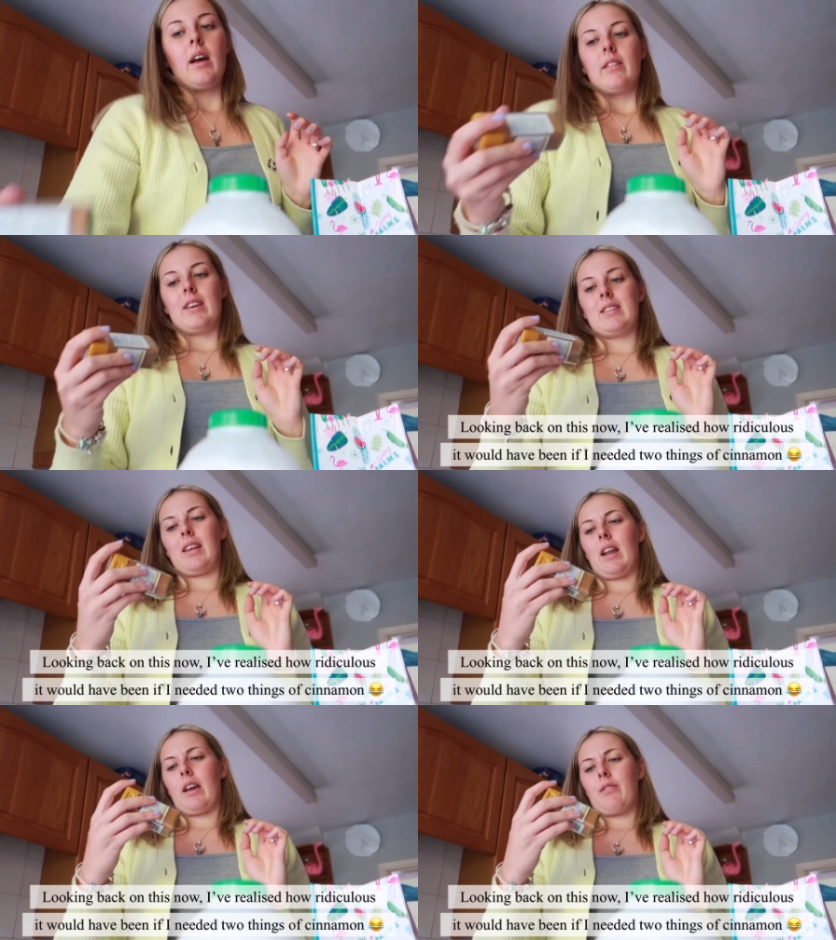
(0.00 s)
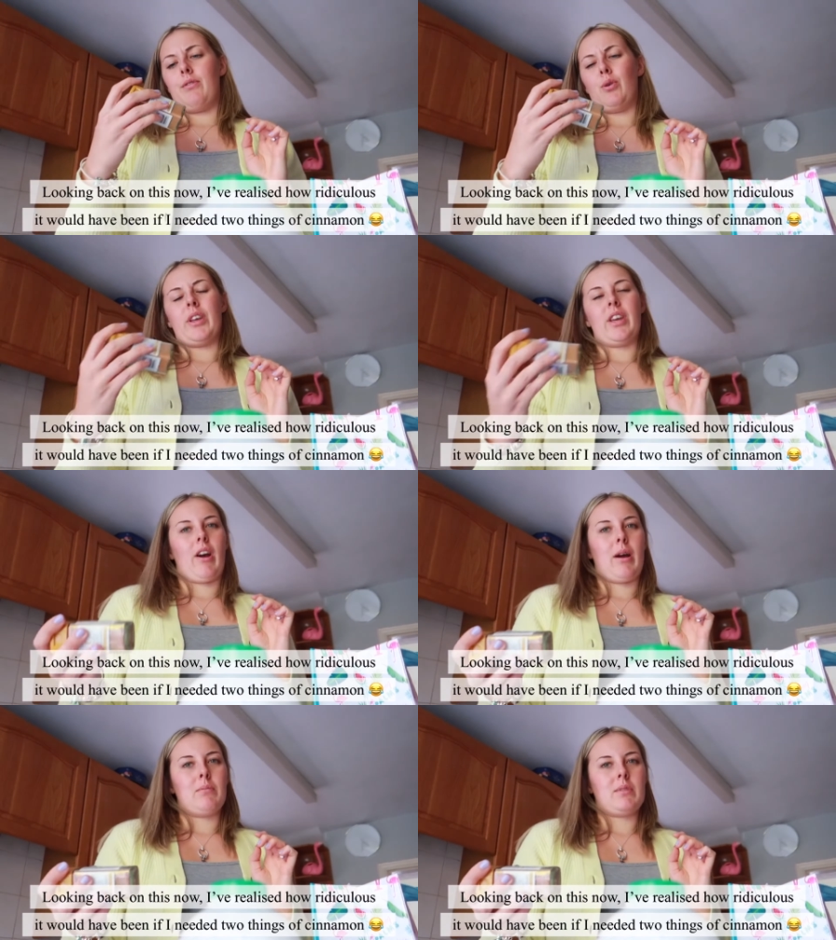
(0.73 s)
These had like 40
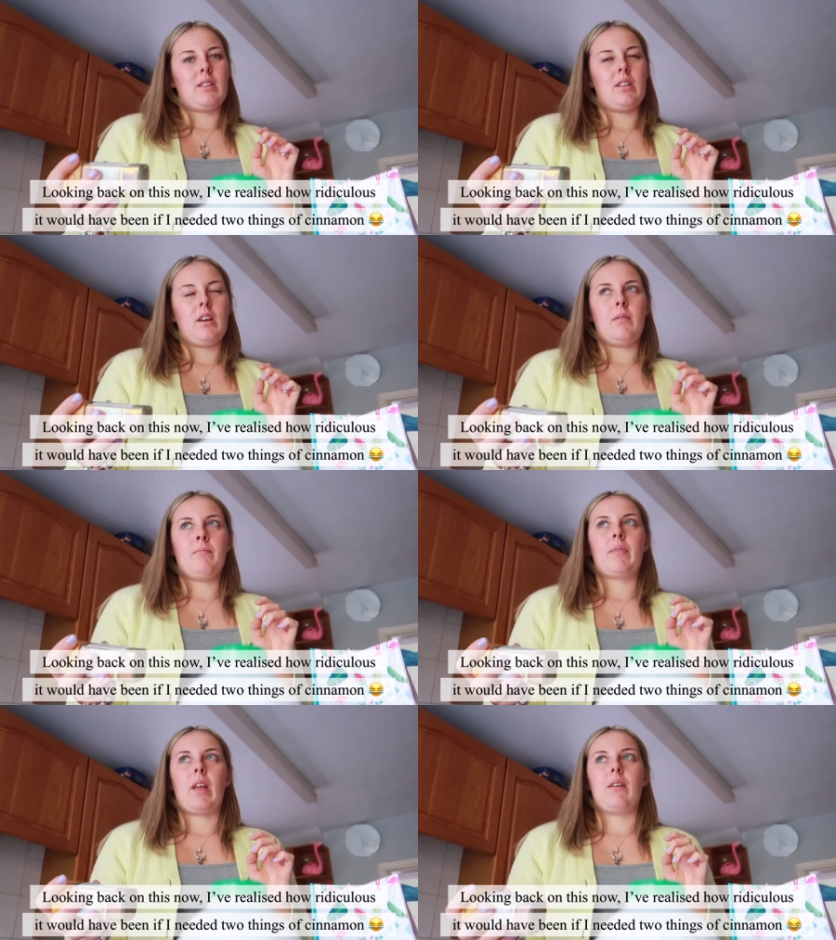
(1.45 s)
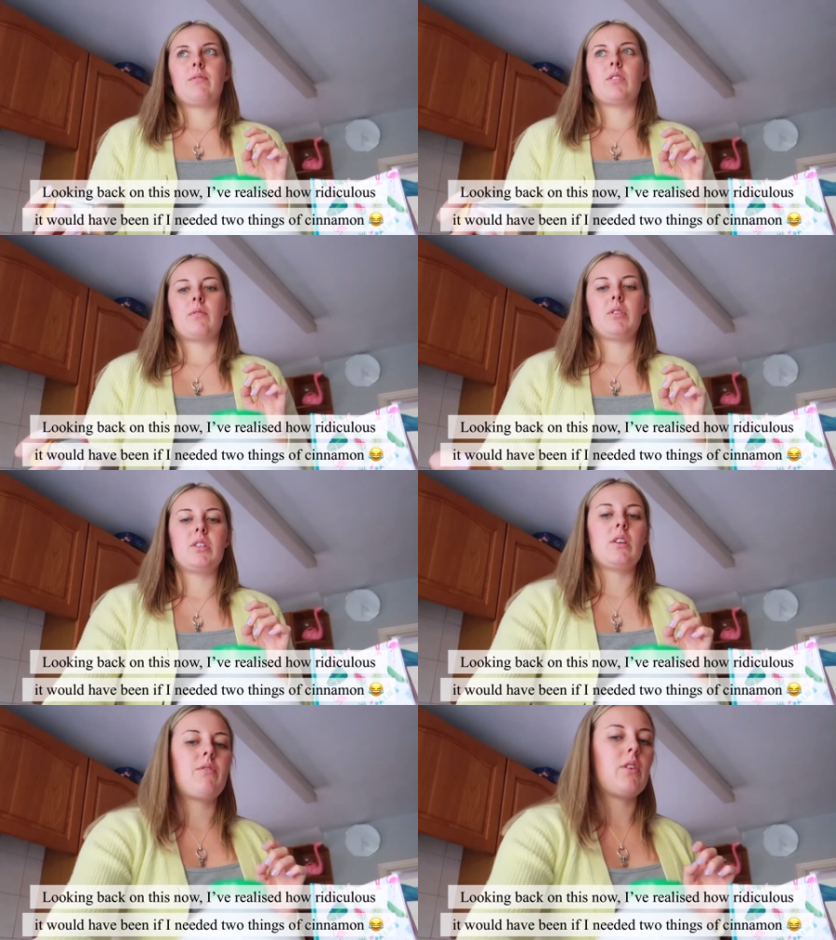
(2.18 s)
grams in them, and for some
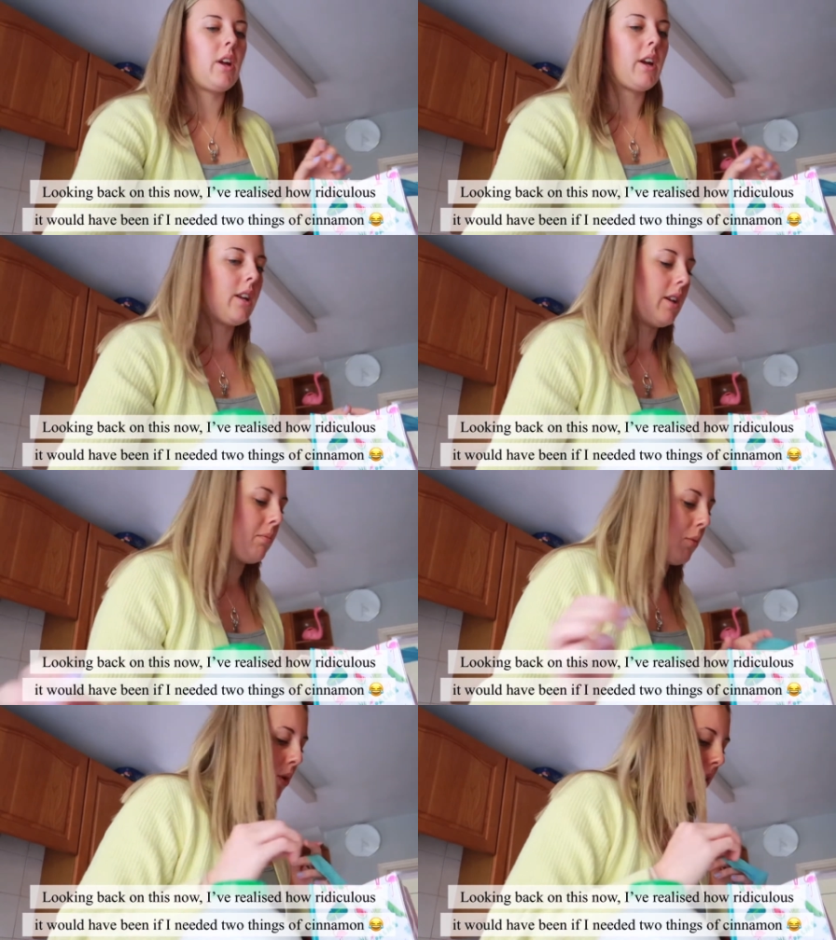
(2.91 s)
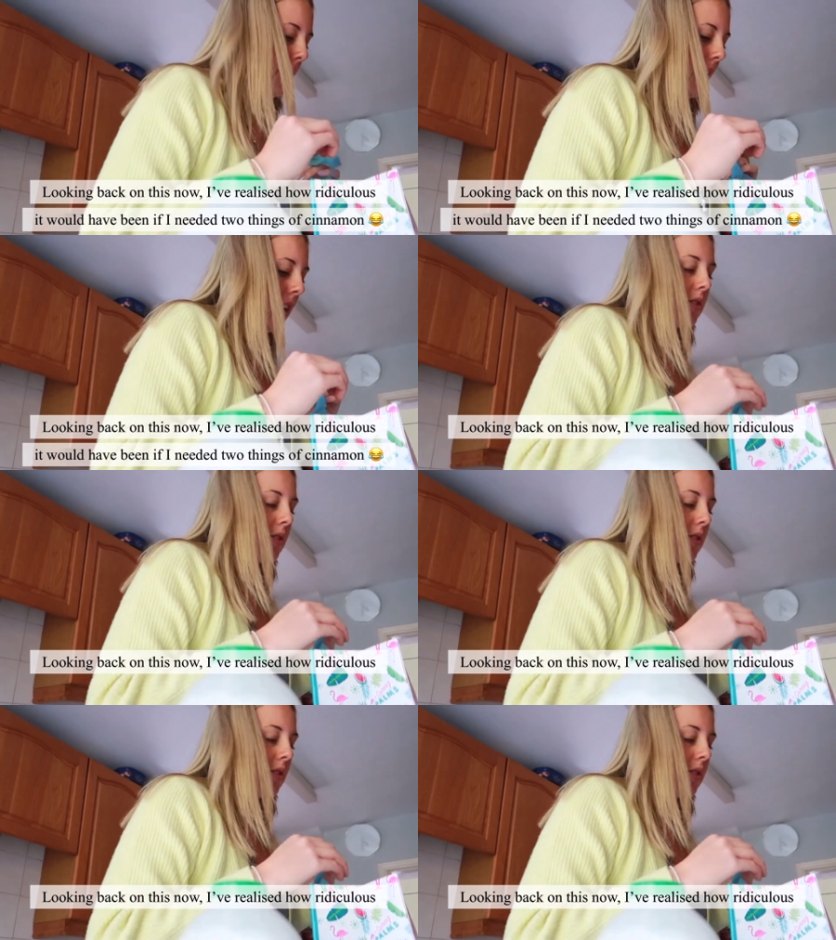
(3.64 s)
reason I feel like I need more than that,